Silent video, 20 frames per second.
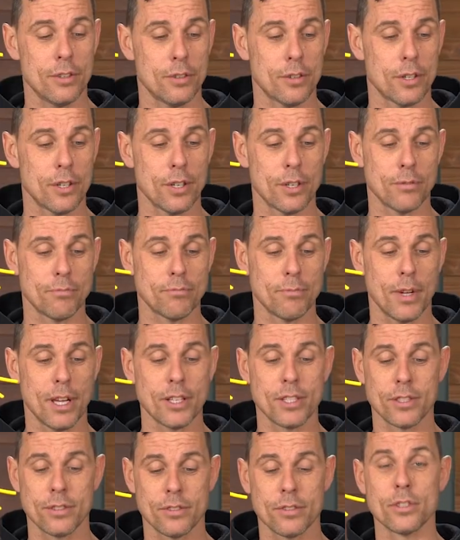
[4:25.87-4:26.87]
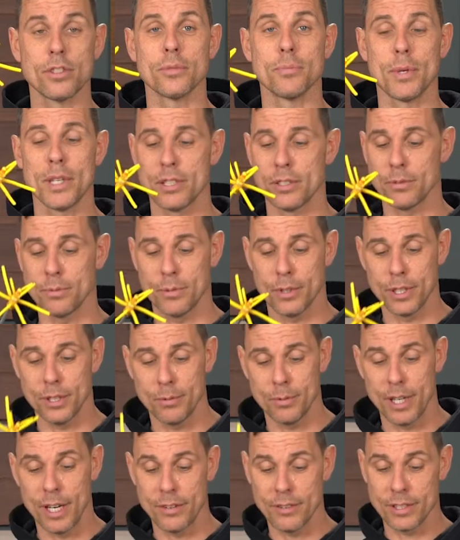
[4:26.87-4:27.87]
or I just use a piece of
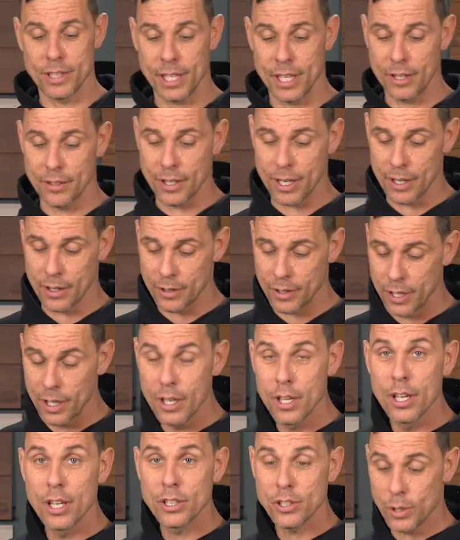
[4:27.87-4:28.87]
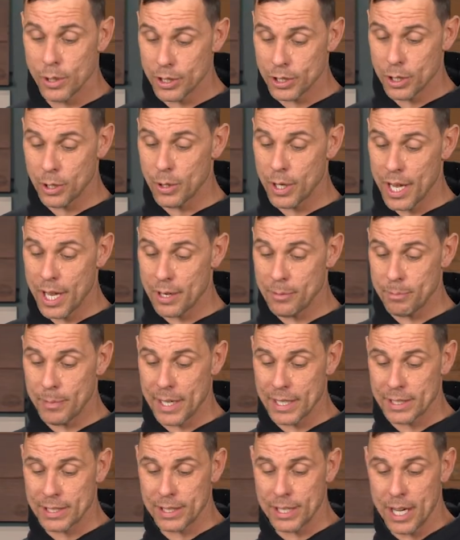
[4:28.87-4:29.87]
wood, whatever's laying around. So let's go ahead and
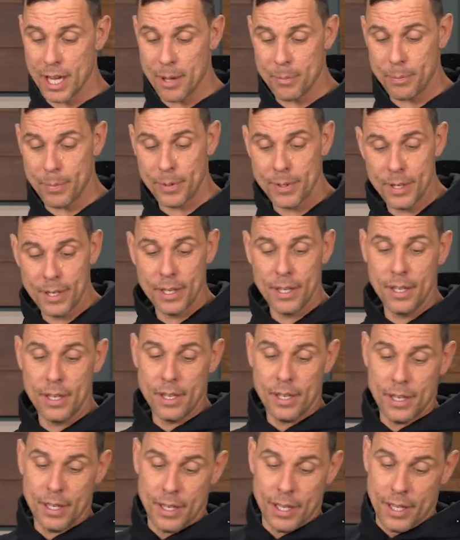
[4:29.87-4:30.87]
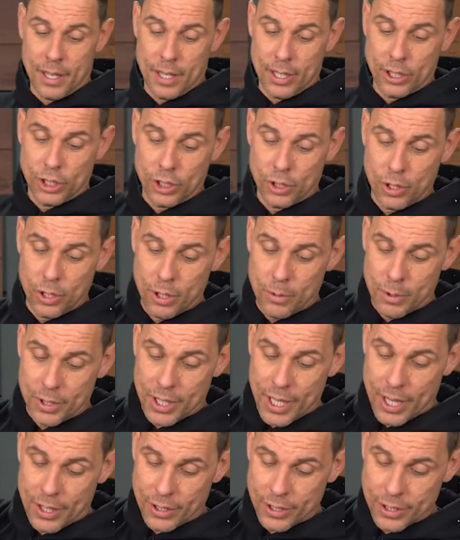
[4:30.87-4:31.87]
mix it up and show you
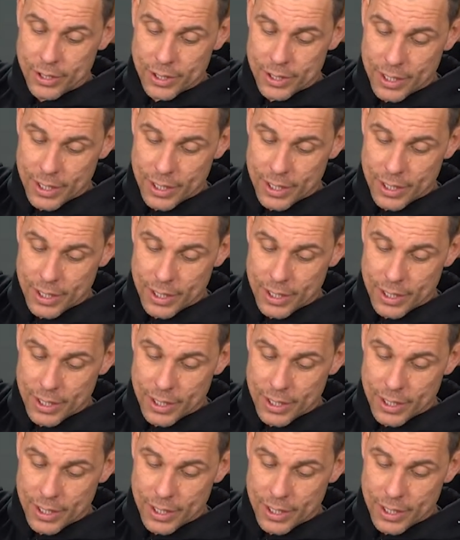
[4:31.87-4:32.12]
what that looks